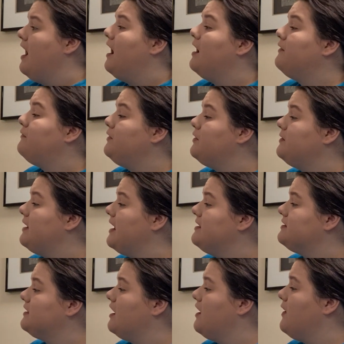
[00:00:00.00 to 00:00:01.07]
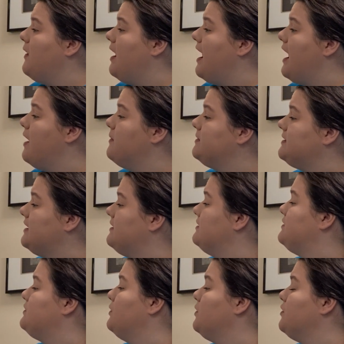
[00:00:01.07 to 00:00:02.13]
A few days ago, I was at the
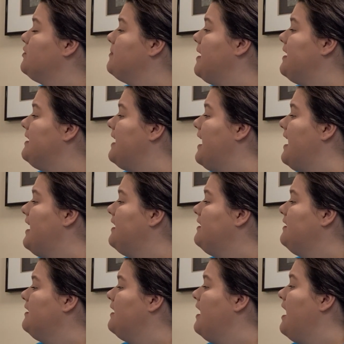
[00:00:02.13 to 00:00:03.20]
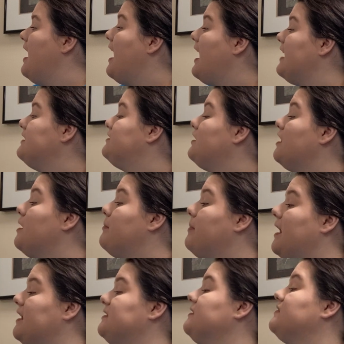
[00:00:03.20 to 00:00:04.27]
store with my dad. I saw a
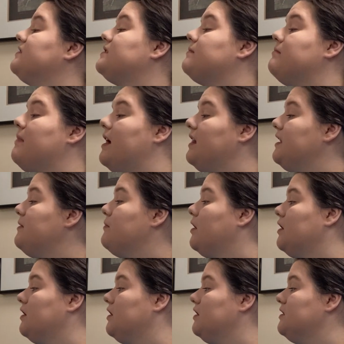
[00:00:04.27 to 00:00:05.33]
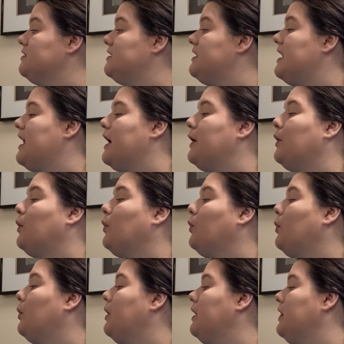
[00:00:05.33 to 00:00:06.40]
box of smelly markers that I
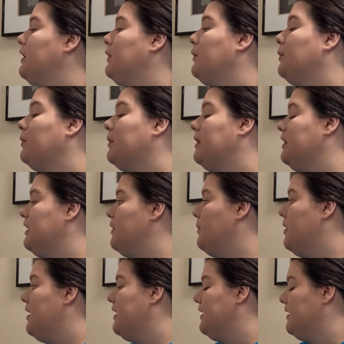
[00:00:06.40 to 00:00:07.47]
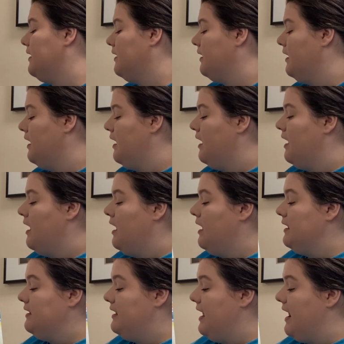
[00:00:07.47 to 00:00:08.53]
really wanted.
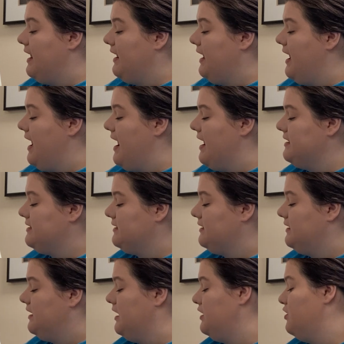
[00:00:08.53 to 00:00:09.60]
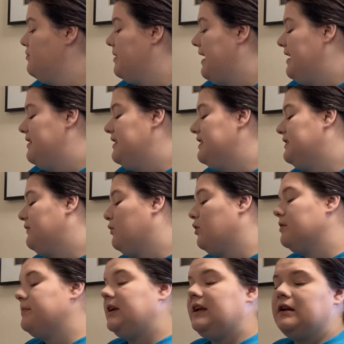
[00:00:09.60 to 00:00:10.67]
Dad, I asked, can you buy these for
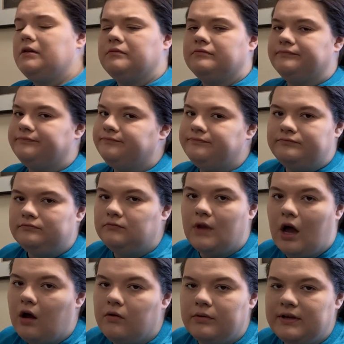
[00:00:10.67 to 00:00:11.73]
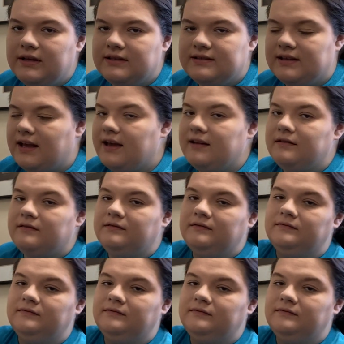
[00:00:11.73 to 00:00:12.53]
me? No, he said.